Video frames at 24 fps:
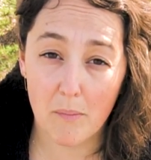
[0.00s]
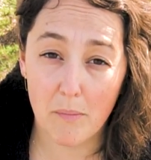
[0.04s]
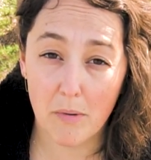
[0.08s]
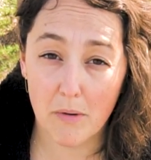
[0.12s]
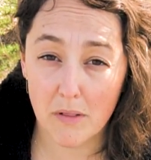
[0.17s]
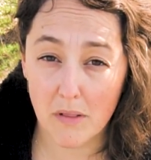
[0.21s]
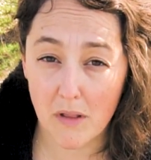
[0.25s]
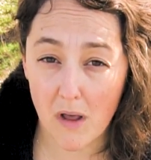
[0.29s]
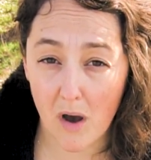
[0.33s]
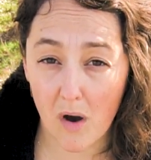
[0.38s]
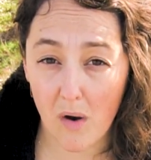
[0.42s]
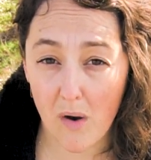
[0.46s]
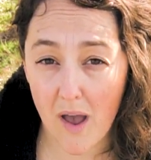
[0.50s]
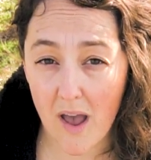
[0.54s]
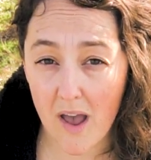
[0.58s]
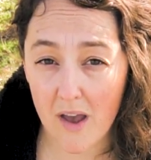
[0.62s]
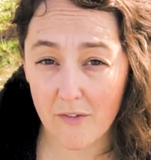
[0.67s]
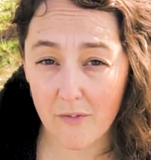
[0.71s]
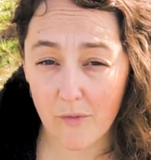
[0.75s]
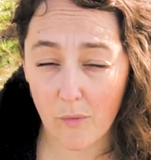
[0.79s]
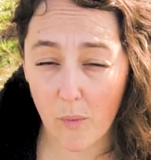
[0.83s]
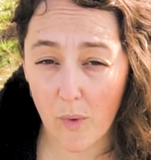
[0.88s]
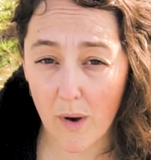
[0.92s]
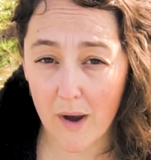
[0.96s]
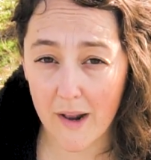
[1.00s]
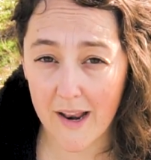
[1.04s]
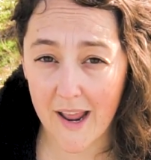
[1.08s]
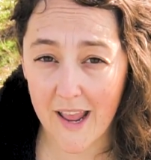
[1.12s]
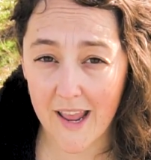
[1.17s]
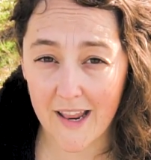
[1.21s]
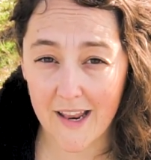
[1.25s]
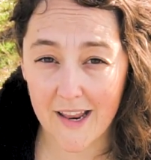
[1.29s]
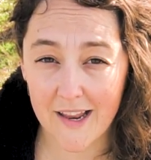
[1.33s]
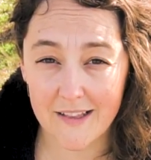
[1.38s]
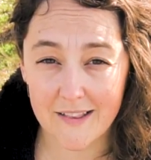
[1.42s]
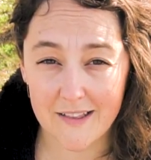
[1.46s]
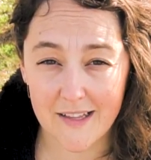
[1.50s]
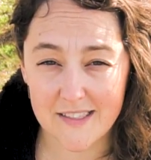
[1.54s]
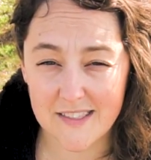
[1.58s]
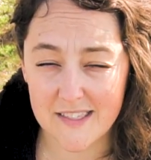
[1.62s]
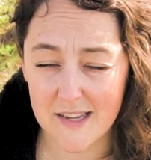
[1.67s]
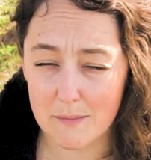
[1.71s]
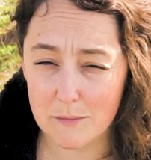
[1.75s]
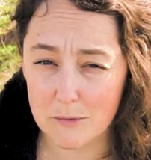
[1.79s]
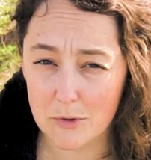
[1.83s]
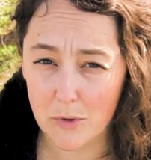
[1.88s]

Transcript: below f1.8 unless I'm